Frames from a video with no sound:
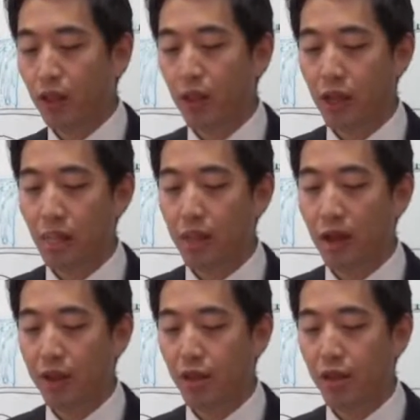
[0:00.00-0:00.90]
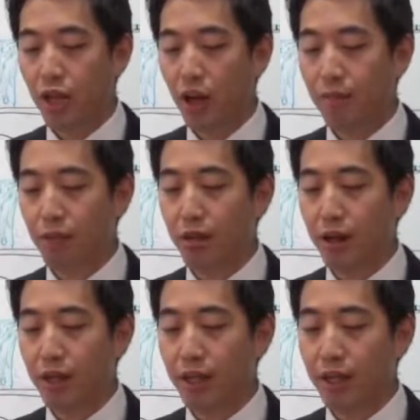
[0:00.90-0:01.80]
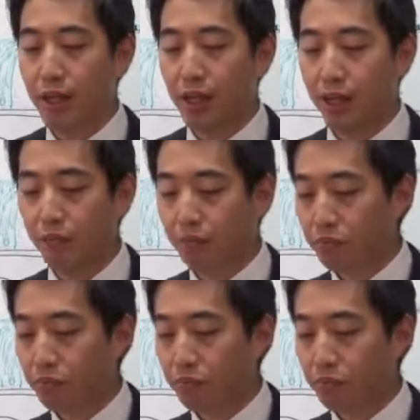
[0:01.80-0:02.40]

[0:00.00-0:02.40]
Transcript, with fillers: Look at Matthew chapter 19.